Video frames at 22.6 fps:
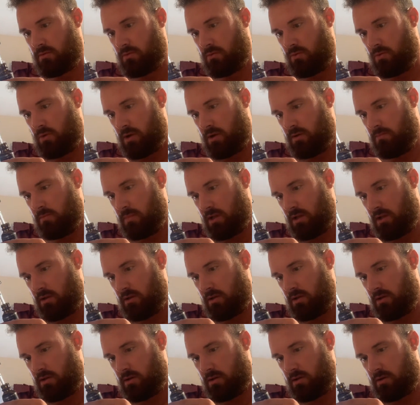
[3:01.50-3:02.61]
1
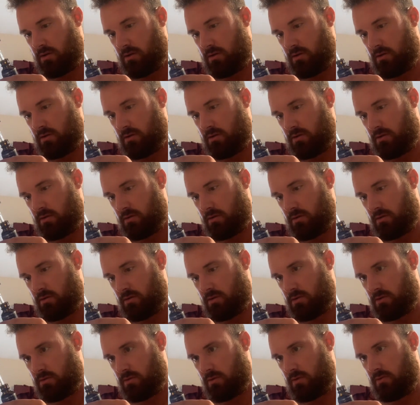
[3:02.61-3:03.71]
milliliter
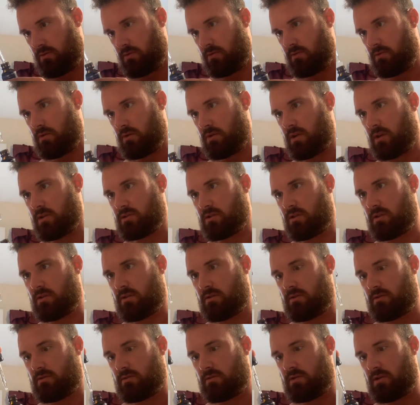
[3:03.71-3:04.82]
is 20. Okay, so
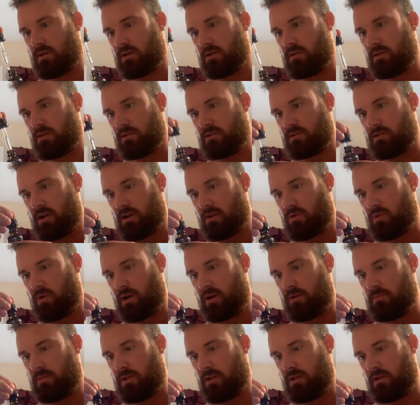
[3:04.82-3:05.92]
yeah, this is not quite
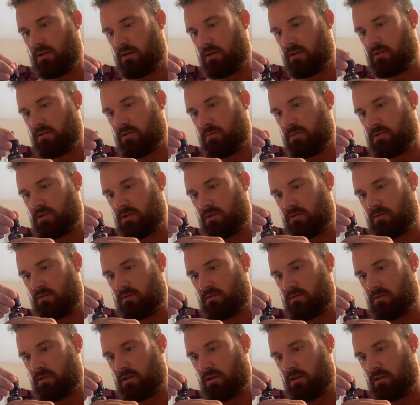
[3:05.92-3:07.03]
a milliliter. Let me see it.
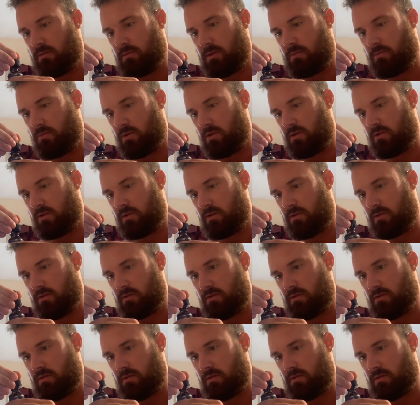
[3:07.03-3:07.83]
I need a little bit more than that.